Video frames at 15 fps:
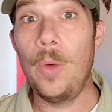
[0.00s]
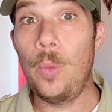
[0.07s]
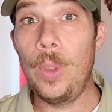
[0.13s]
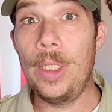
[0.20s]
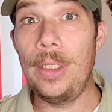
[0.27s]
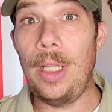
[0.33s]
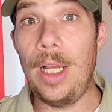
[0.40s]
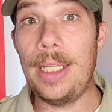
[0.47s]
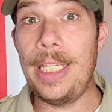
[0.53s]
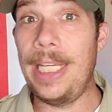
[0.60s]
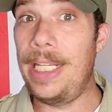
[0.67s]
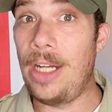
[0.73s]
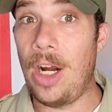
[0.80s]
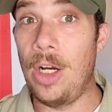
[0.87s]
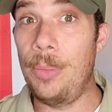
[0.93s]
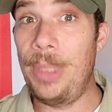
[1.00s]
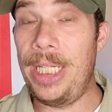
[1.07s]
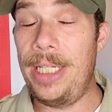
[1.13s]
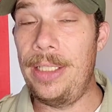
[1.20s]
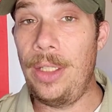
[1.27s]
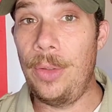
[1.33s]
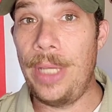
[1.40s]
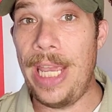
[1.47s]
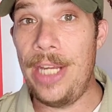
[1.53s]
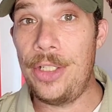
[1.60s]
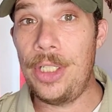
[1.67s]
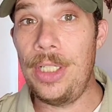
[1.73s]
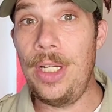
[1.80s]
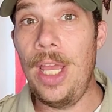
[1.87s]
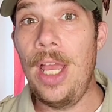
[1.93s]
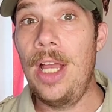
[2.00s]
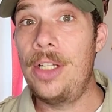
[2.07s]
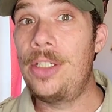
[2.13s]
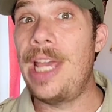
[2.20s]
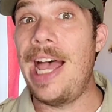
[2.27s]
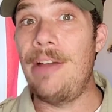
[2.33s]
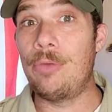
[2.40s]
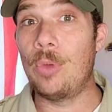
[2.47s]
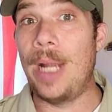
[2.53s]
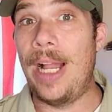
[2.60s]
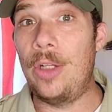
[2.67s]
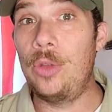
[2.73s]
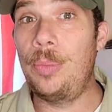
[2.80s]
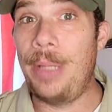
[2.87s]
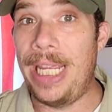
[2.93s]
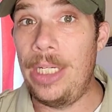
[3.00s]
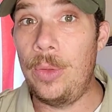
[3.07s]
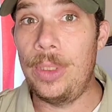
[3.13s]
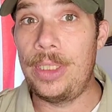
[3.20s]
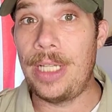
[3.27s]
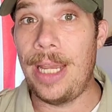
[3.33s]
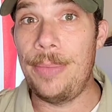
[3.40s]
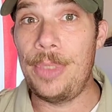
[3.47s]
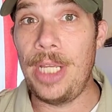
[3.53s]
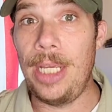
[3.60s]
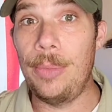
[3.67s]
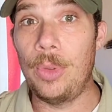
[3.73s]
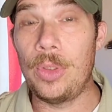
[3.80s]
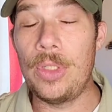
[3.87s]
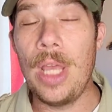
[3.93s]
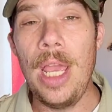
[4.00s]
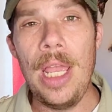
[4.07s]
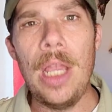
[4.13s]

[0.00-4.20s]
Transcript: We're lucky at our meeting location to have round banquet type tables,